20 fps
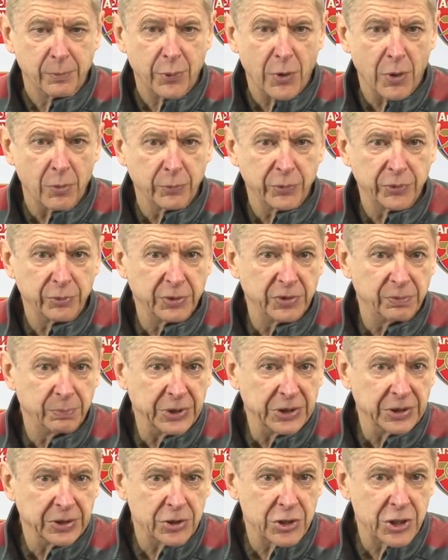problems with
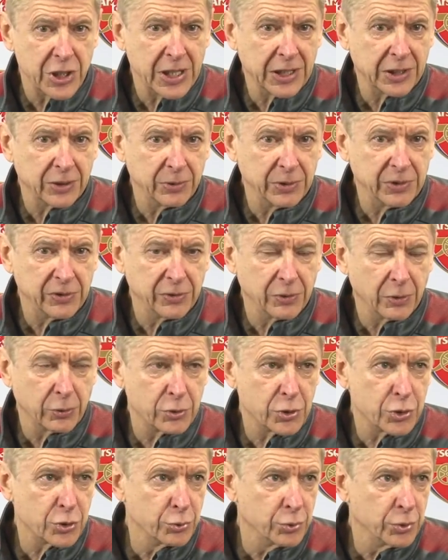Peter Cech, who is
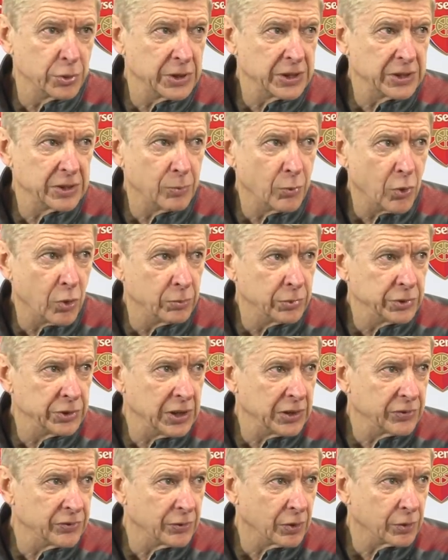not sure at the
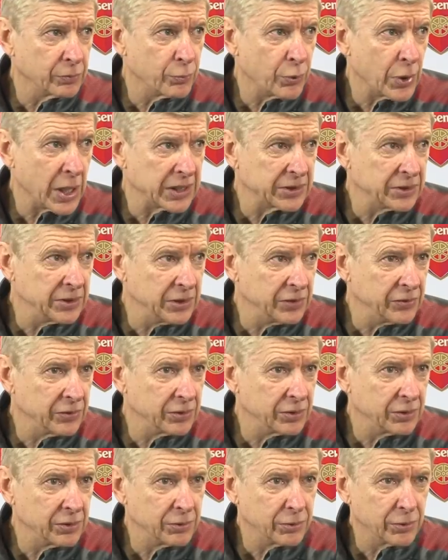moment. He has not
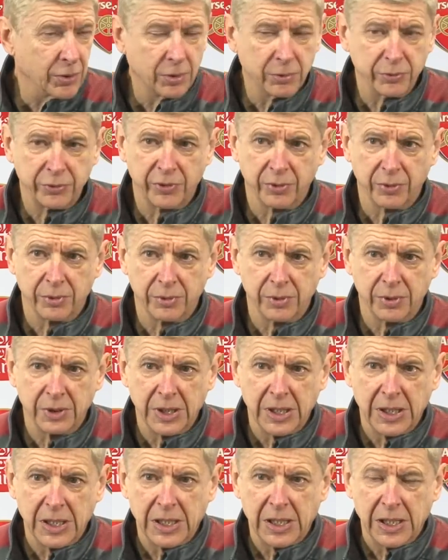practiced, you know, so
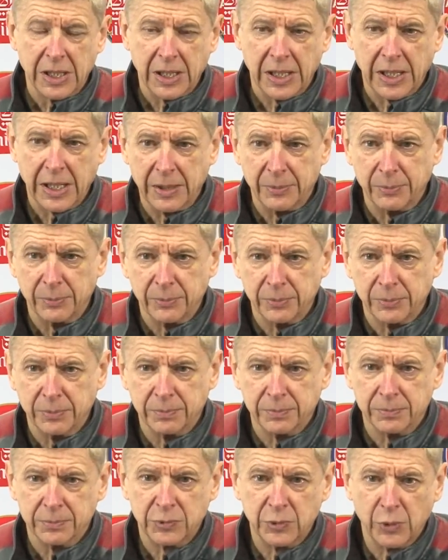I
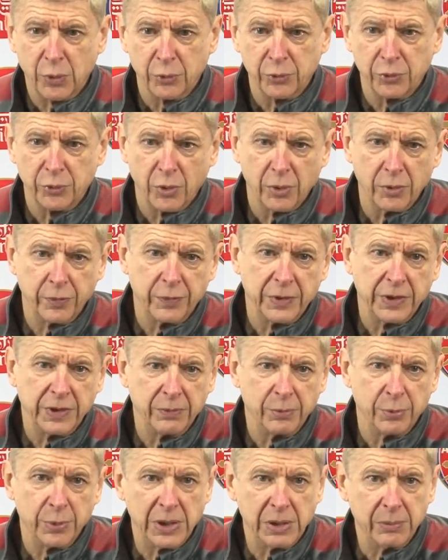don't know if
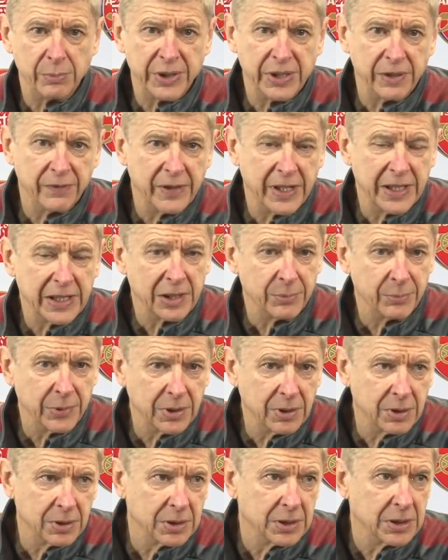he will be
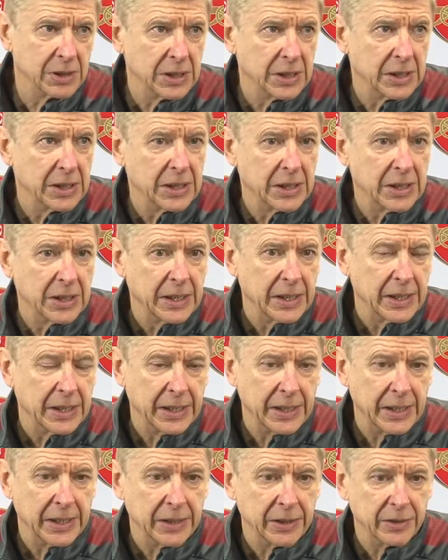available.
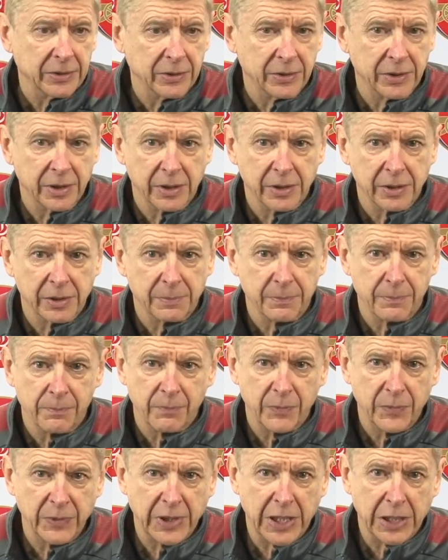And
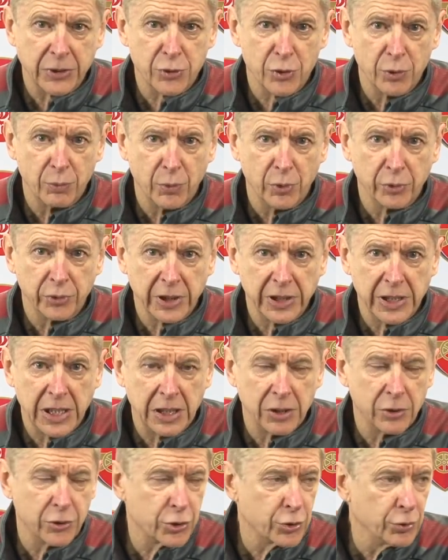Nacho
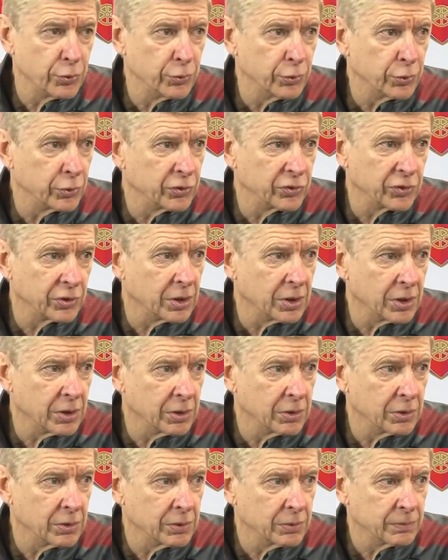Monreal looks
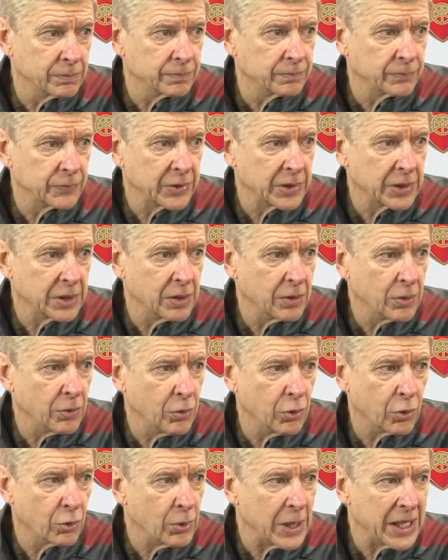
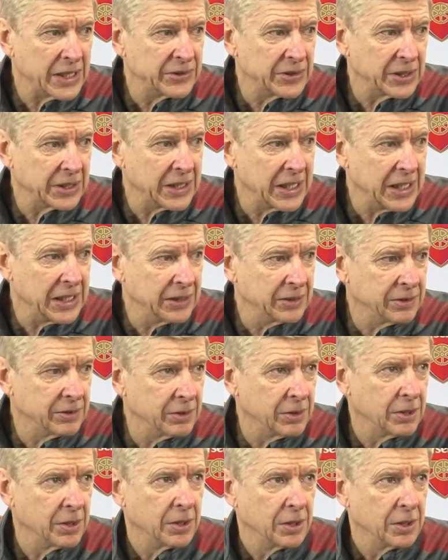all right again.